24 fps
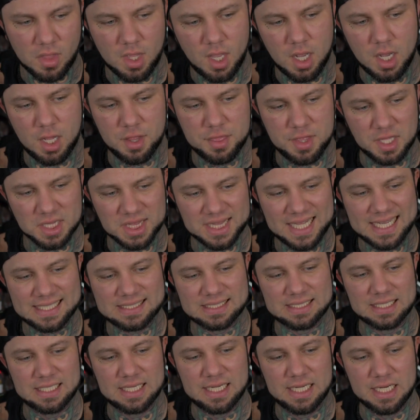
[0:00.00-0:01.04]
The
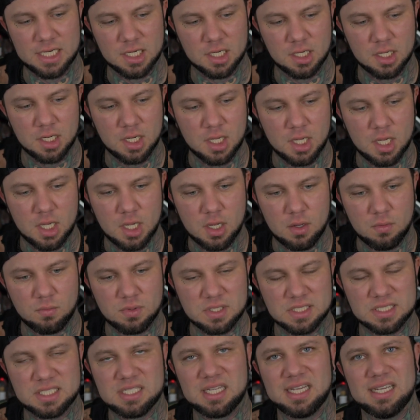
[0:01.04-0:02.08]
lesson here
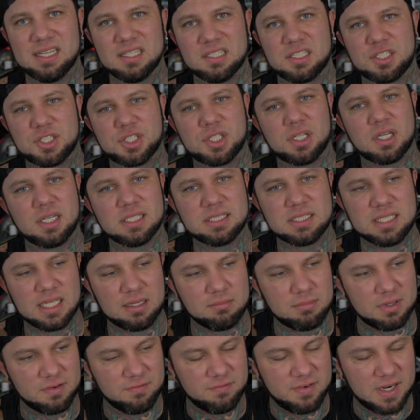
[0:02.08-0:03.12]
is
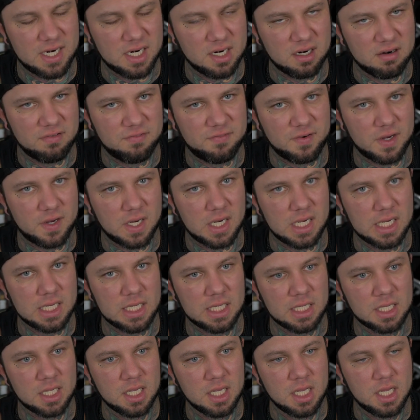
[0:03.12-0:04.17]
trusting but
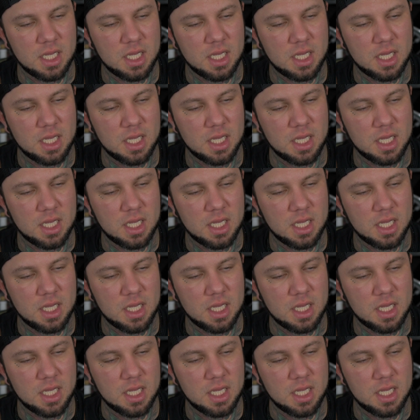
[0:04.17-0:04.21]
verifying.